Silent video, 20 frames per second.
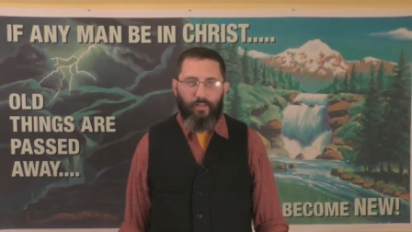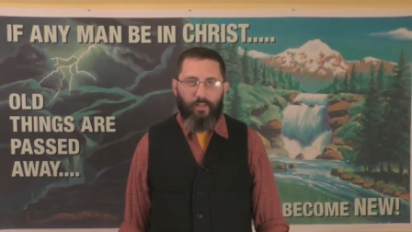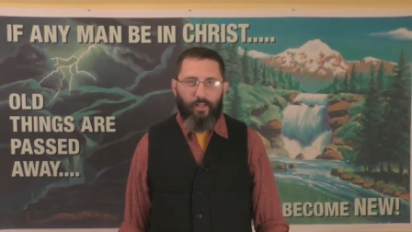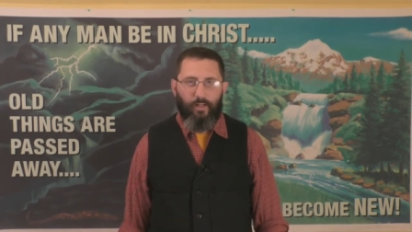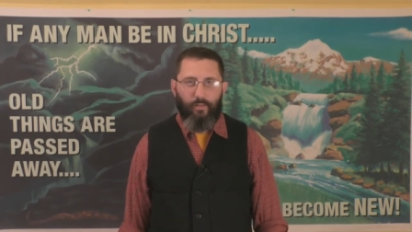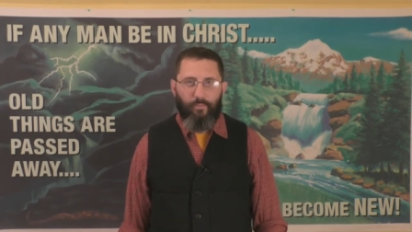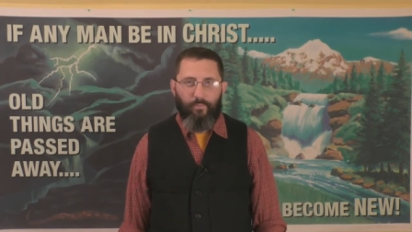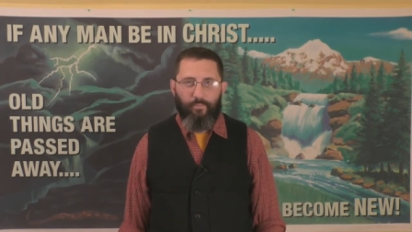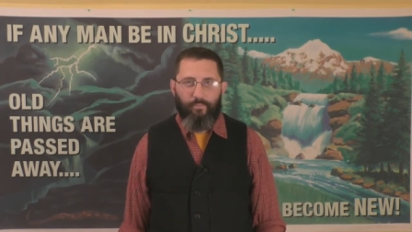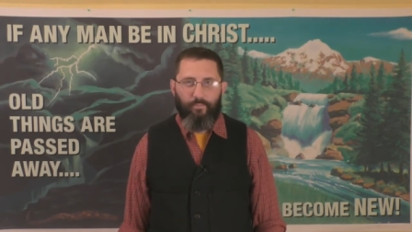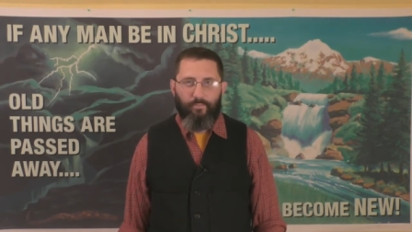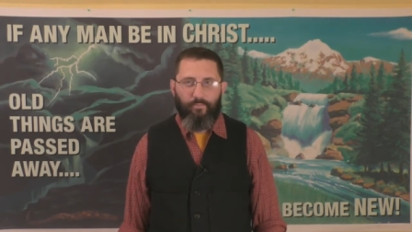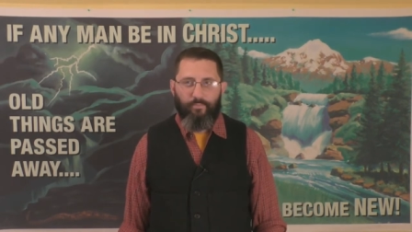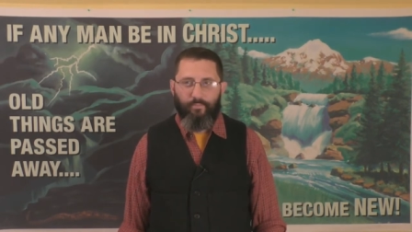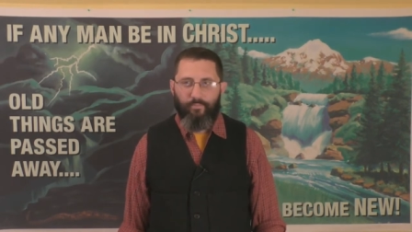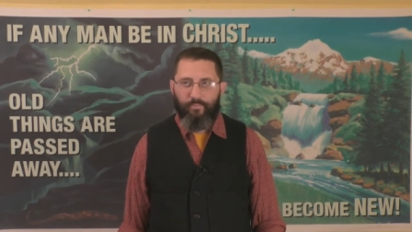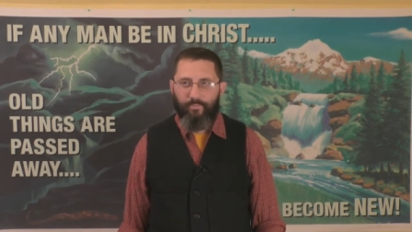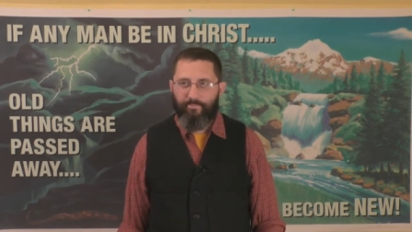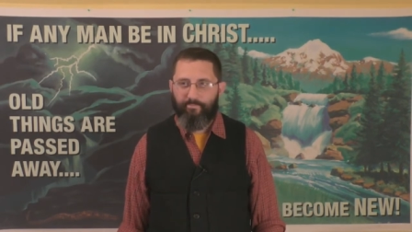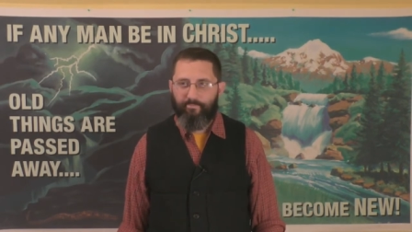um,
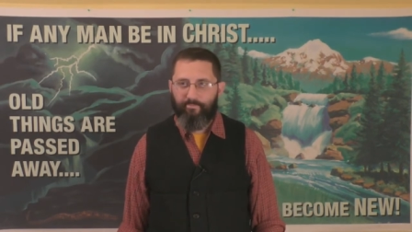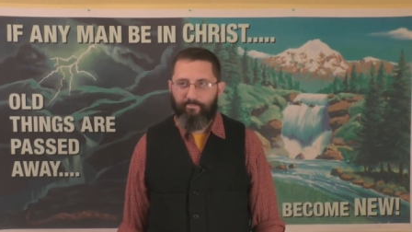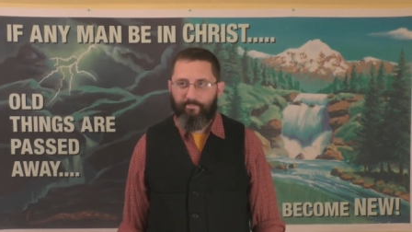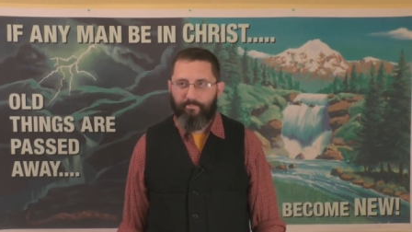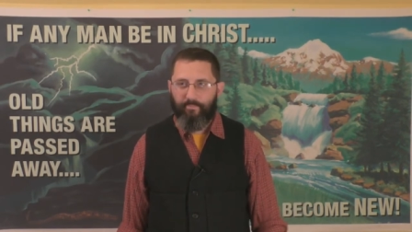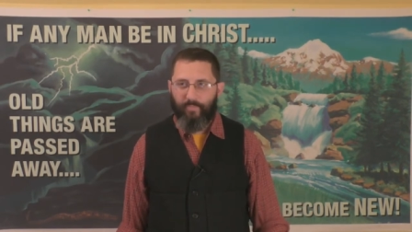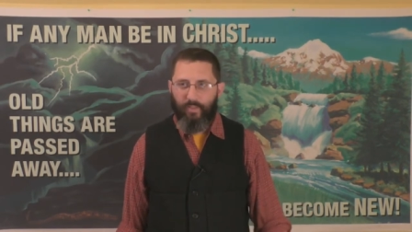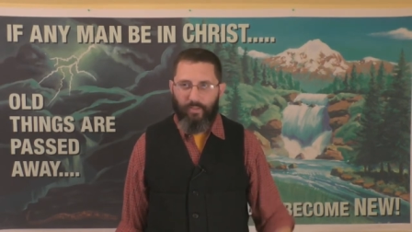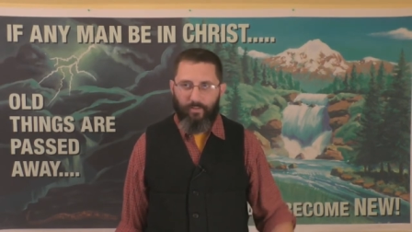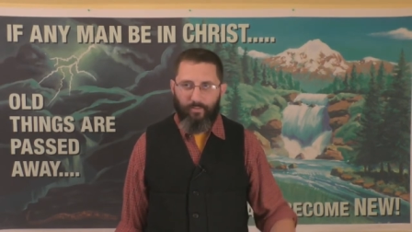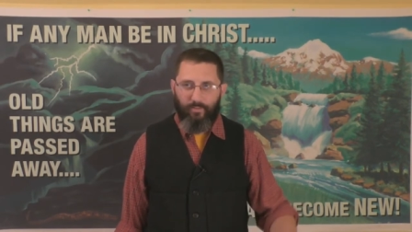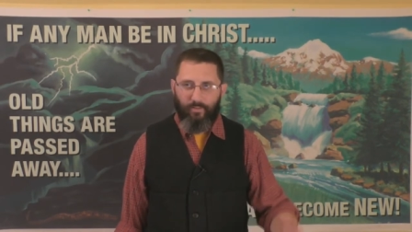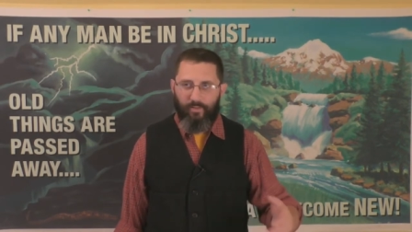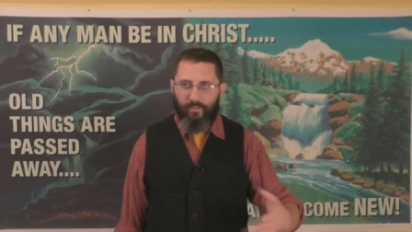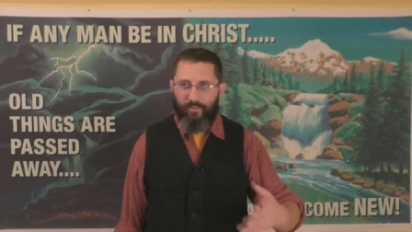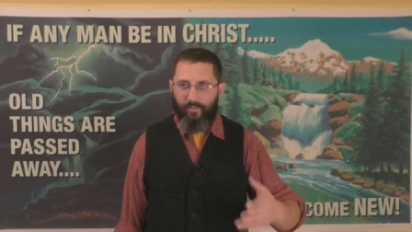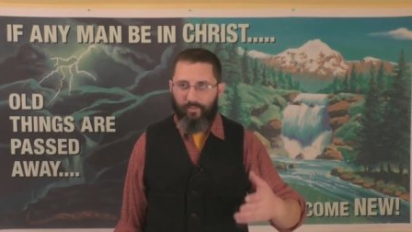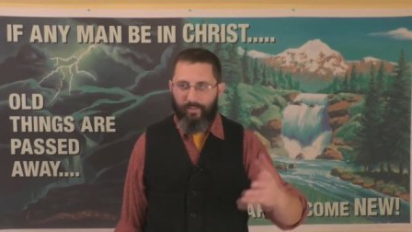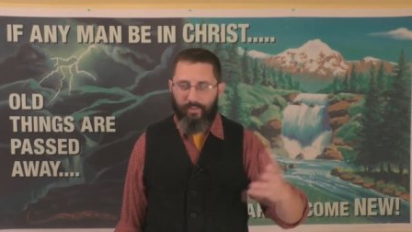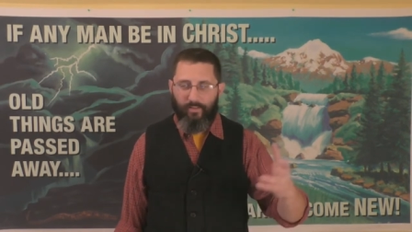you know,
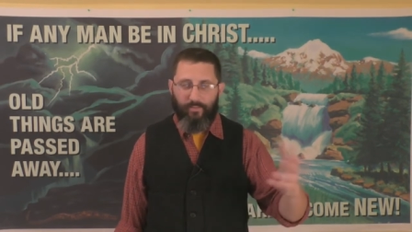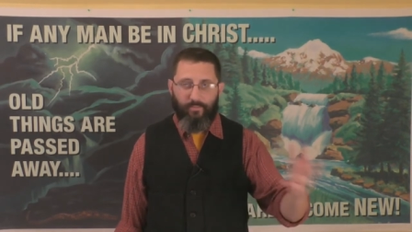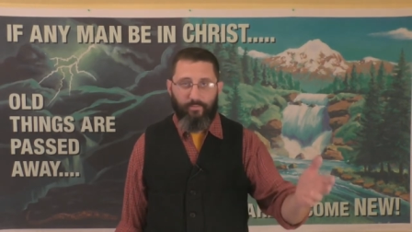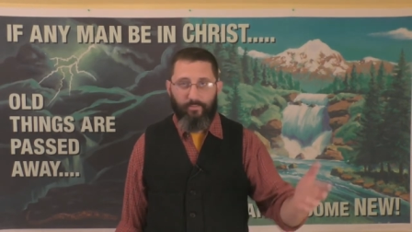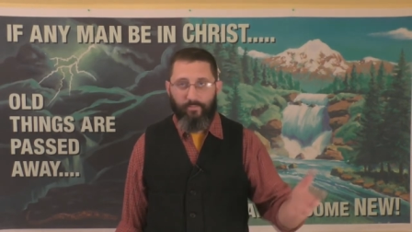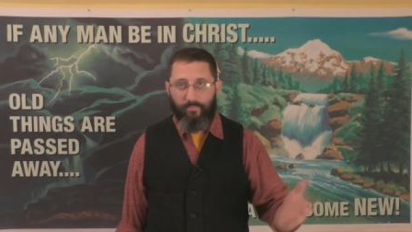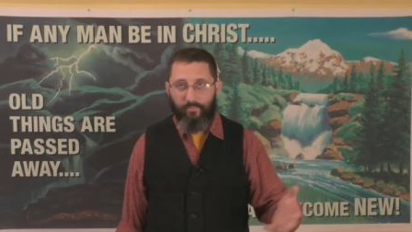clearly,